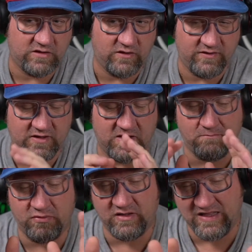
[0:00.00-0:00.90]
did
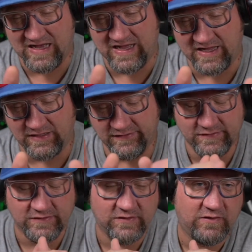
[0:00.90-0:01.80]
apply
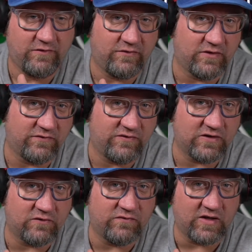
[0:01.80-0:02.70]
the
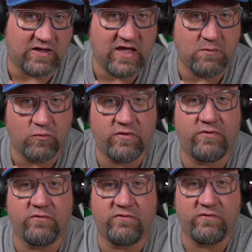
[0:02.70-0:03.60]
stickers that came with
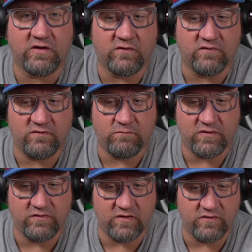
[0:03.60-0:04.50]
those figures,
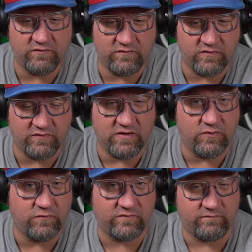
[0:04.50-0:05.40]
but
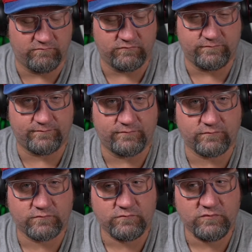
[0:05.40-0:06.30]
those
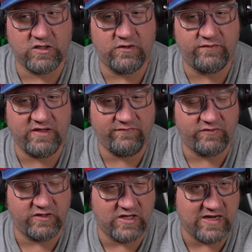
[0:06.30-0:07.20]
are
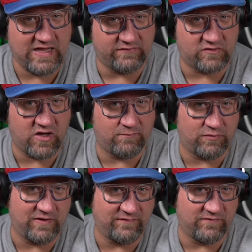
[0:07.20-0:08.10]
definitely not as
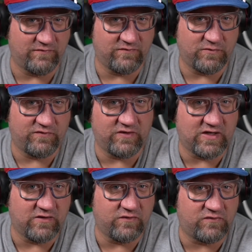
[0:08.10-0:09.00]
comprehensive as what you
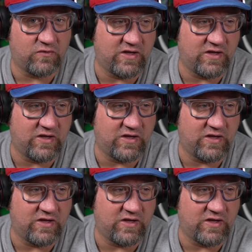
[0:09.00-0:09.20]
get in the toy